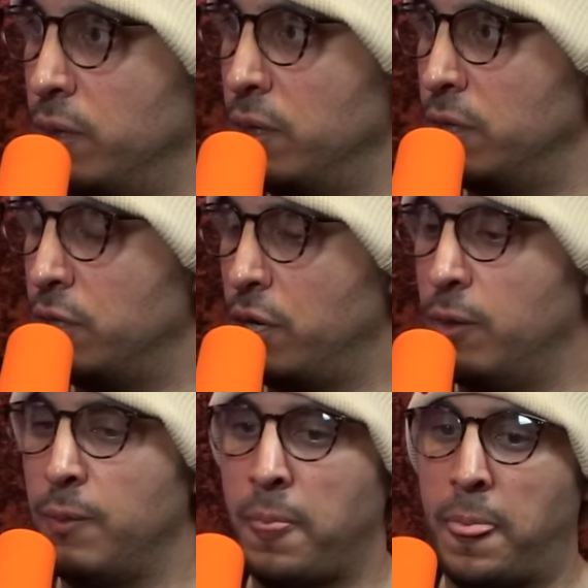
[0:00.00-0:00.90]
Mm -hmm. You
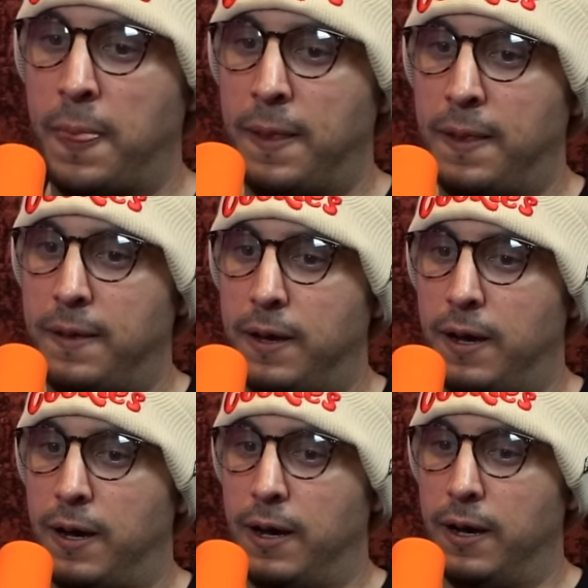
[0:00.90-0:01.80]
know,
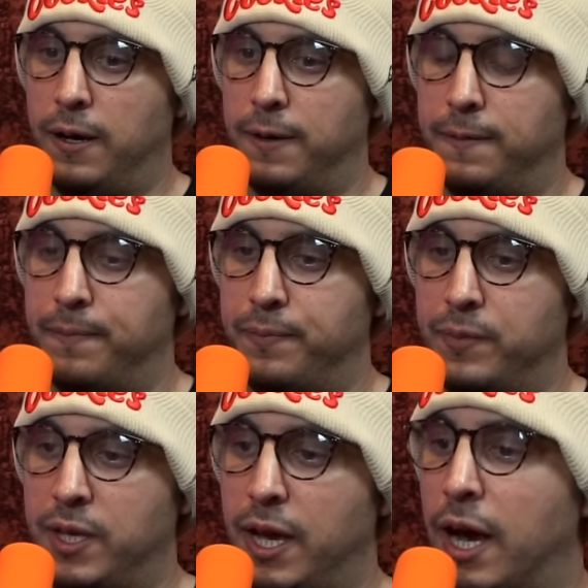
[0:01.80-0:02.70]
uh,
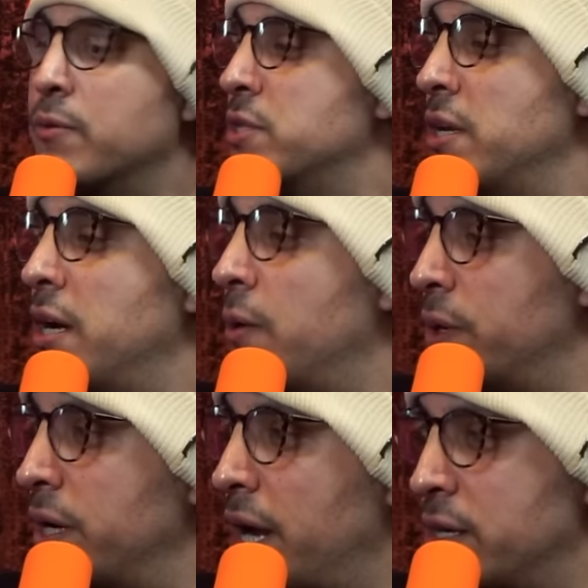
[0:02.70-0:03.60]
yeah. I was gonna I
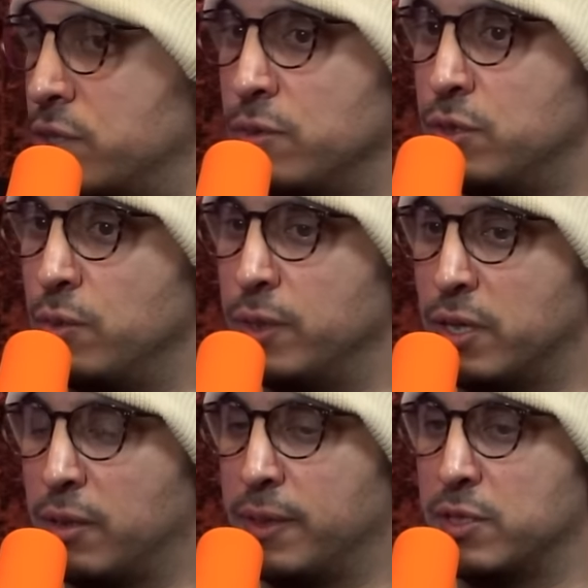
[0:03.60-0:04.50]
wanted to ask you too. We
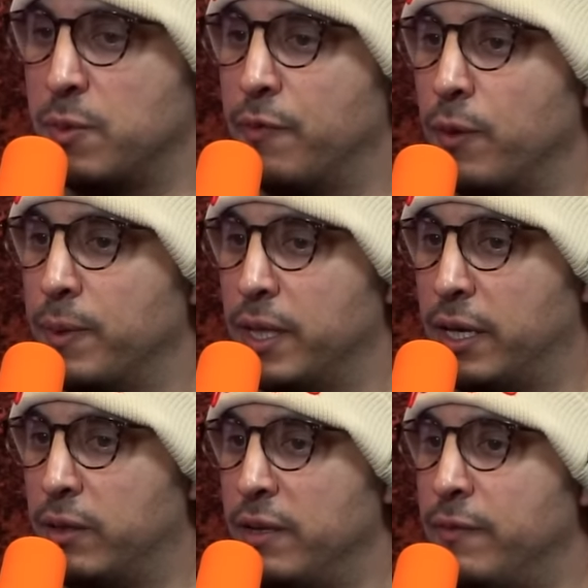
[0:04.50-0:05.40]
talked about this before, but
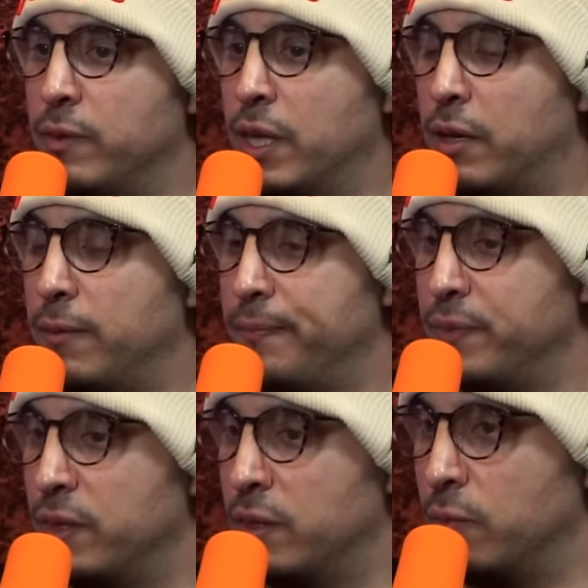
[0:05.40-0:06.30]
like like
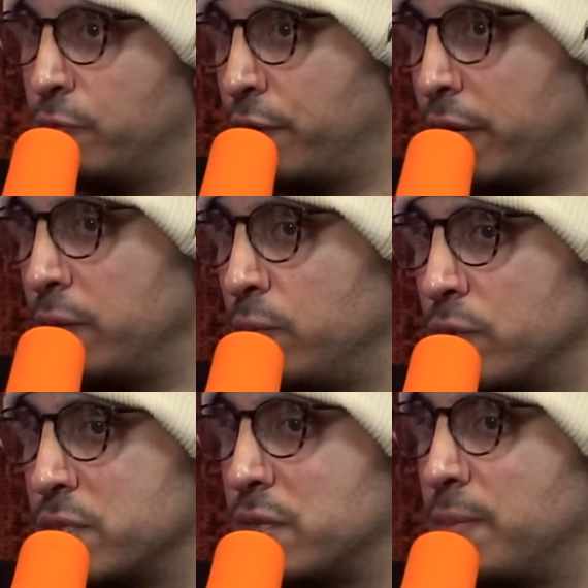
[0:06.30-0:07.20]
fucking
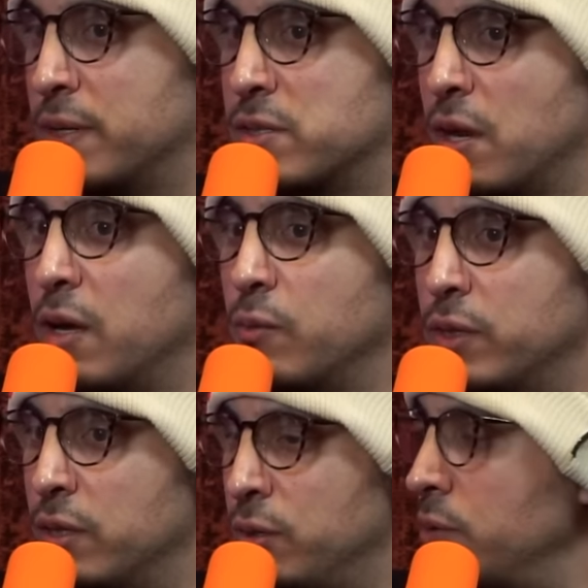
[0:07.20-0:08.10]
what's his name Hasan with the